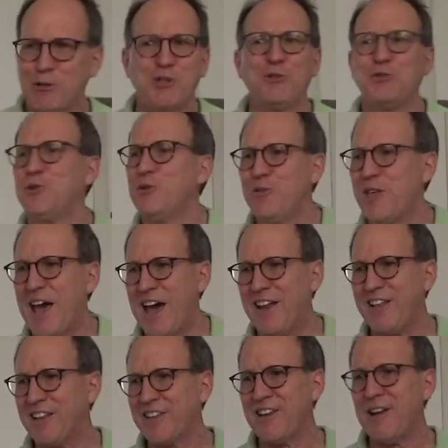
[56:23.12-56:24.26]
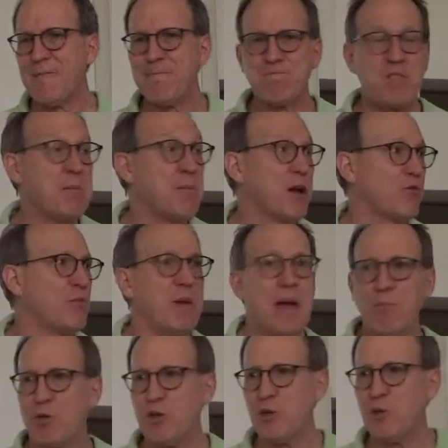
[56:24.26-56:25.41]
would you do that? Like, they might
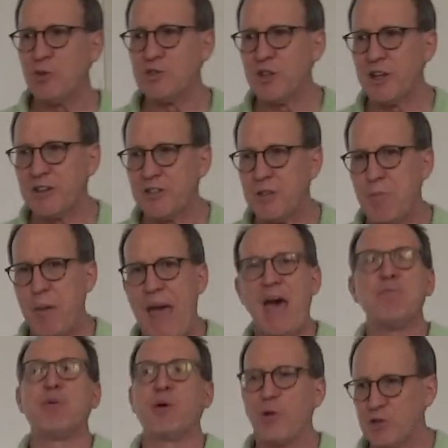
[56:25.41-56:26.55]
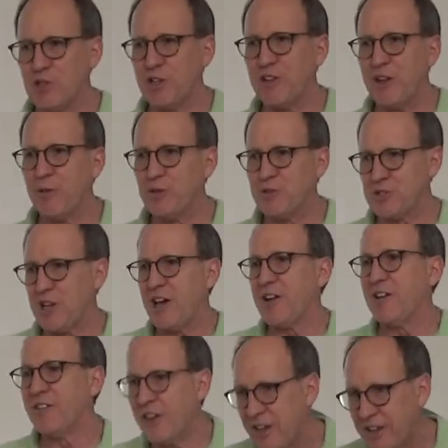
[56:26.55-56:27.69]
remember you as like the bad person that was kind
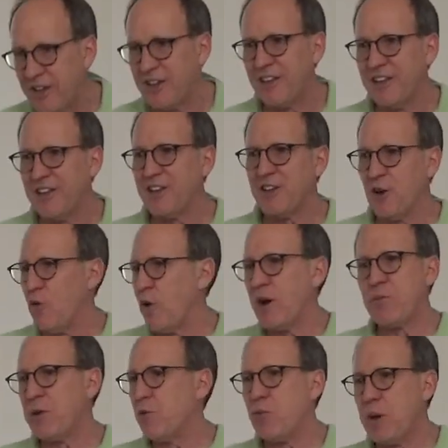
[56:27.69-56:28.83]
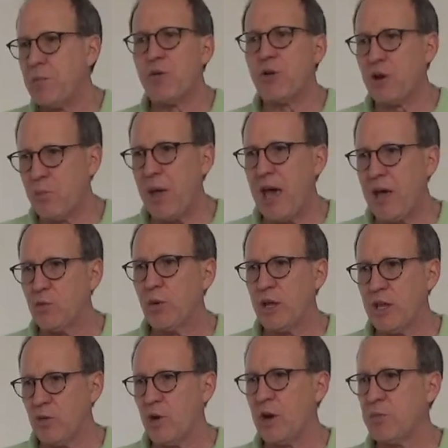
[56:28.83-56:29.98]
of like, you don't want to be remembered in a bad way.
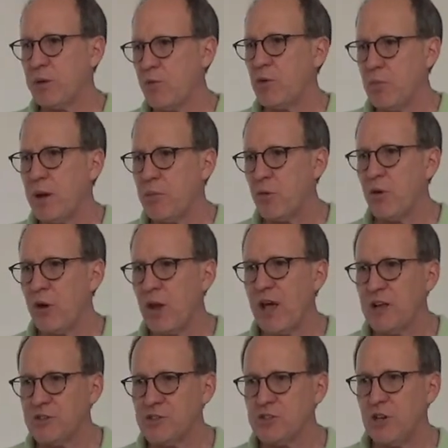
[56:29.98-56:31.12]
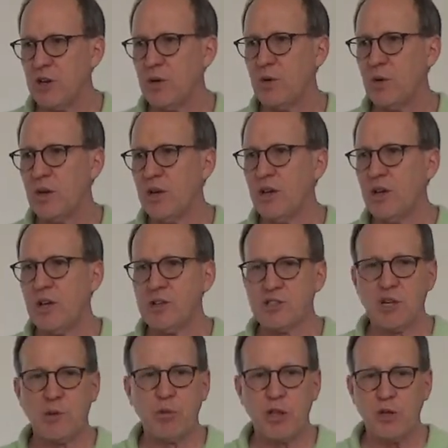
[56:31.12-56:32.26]
You want to be remembered as, you know,
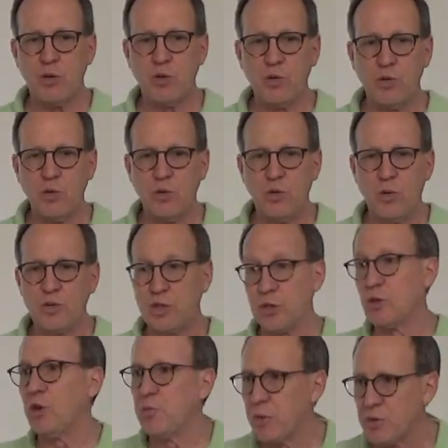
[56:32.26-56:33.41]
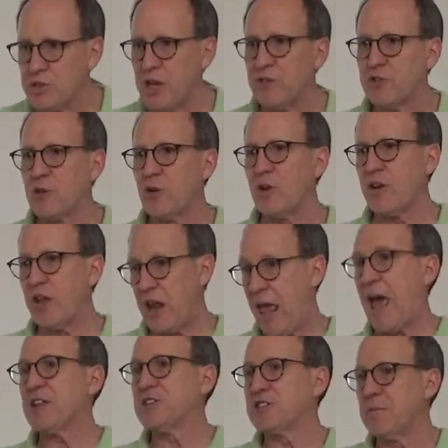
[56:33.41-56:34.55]
somebody who was a good presenter and
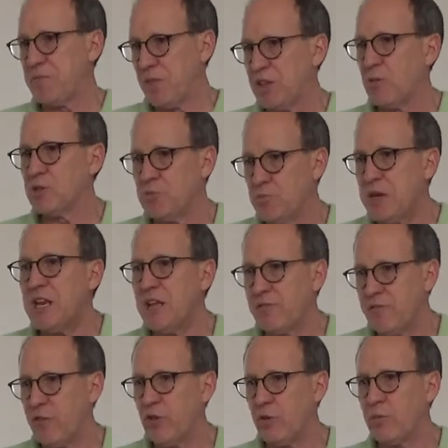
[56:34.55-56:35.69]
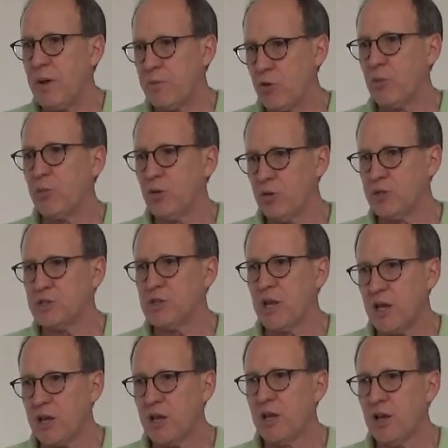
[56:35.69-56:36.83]
had something that was meaningful and memorable to
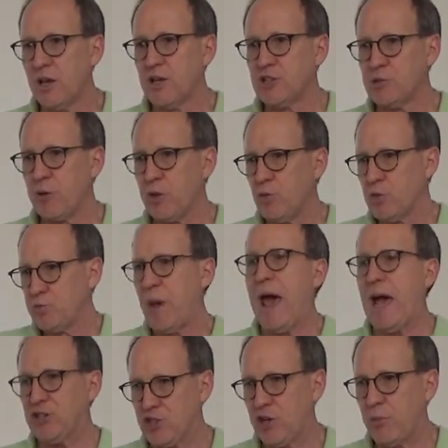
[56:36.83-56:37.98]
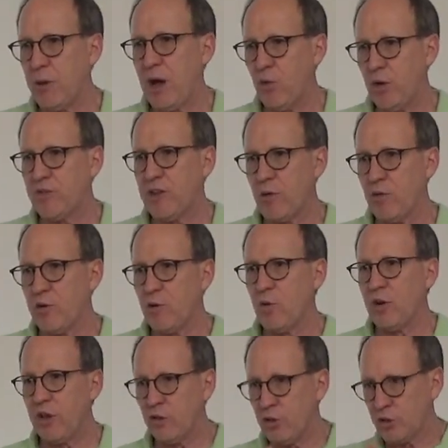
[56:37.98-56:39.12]
say. Somebody who was passionate about what they were doing
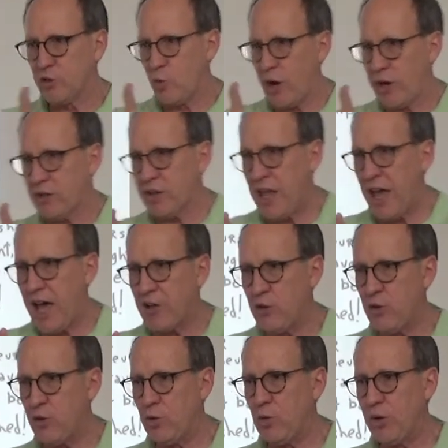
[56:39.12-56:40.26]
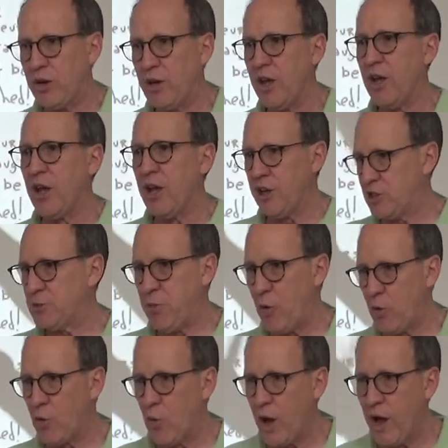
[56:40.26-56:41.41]
and looked directly at you and
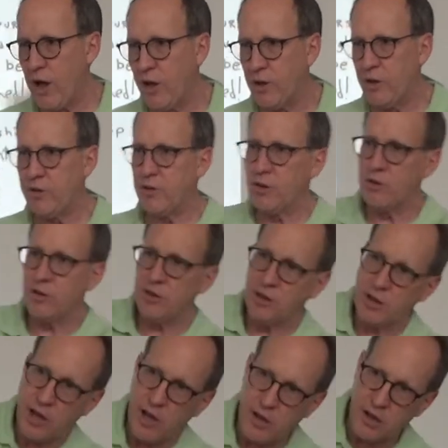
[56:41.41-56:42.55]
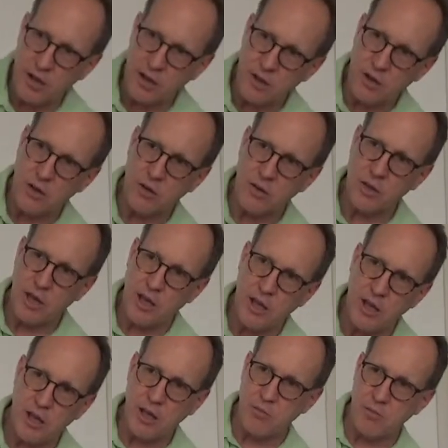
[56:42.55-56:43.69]
spoke well and, you know, didn't kind of, you
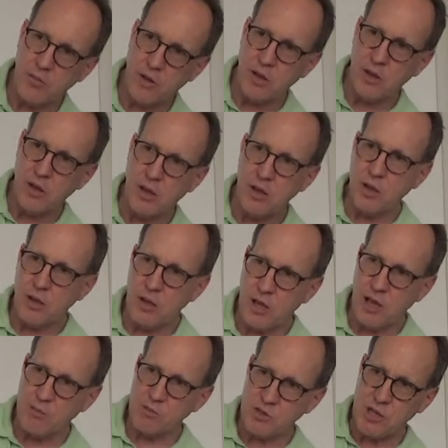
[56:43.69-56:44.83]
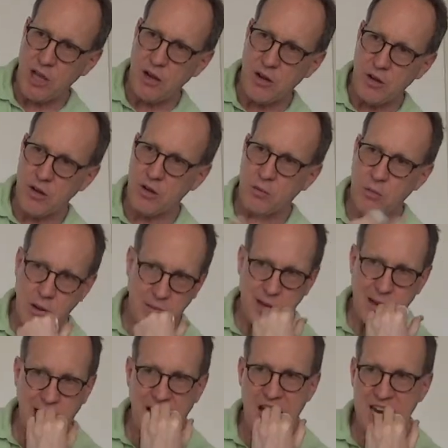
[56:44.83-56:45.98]
know, yeah, I'm standing here, but I'm
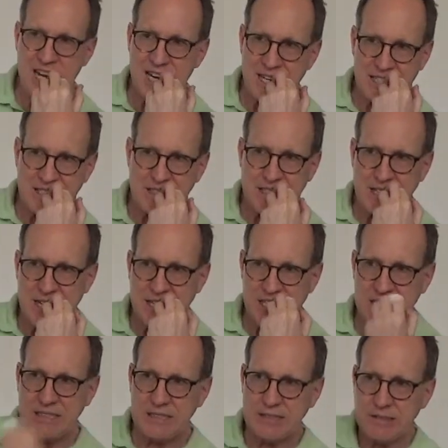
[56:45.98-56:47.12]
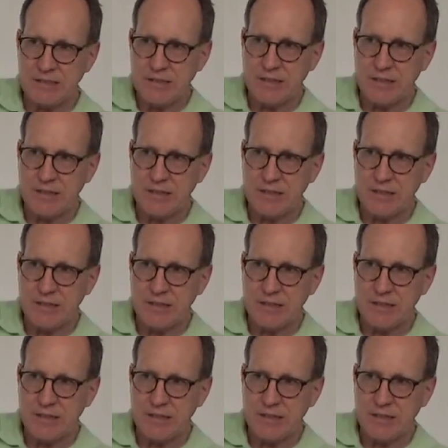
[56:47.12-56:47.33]
kind of, you know.